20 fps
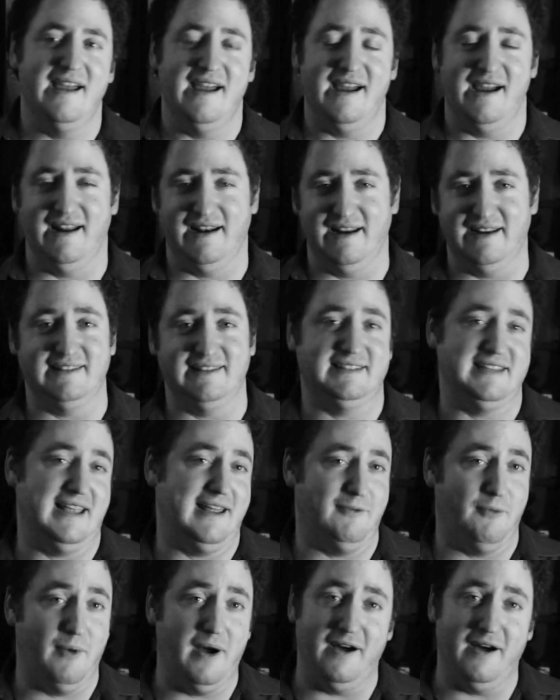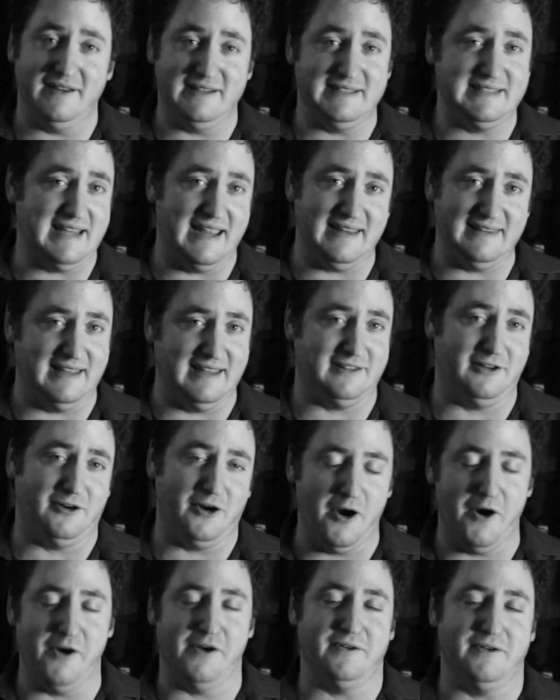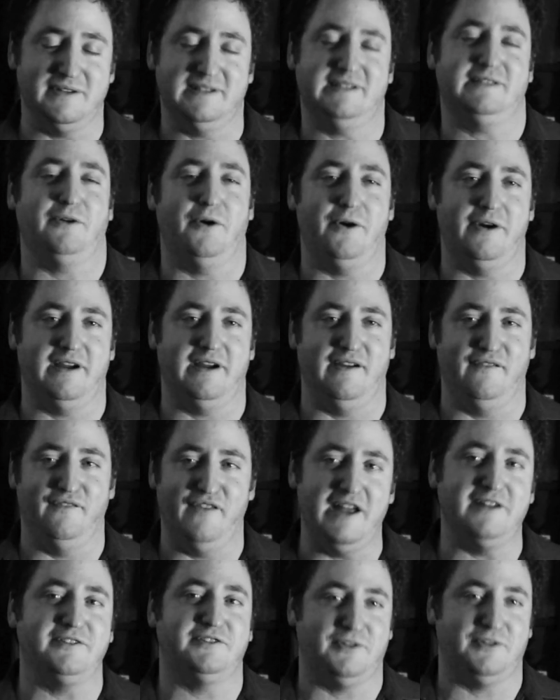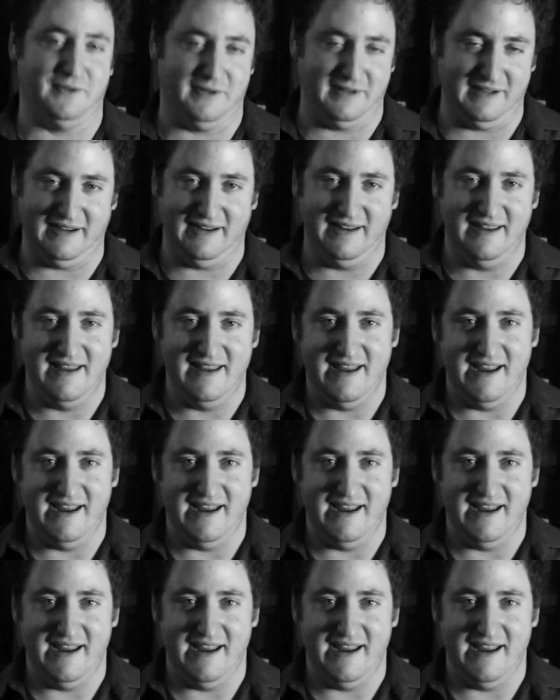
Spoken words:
And I said, well, he said that they're going to Astoria eventually.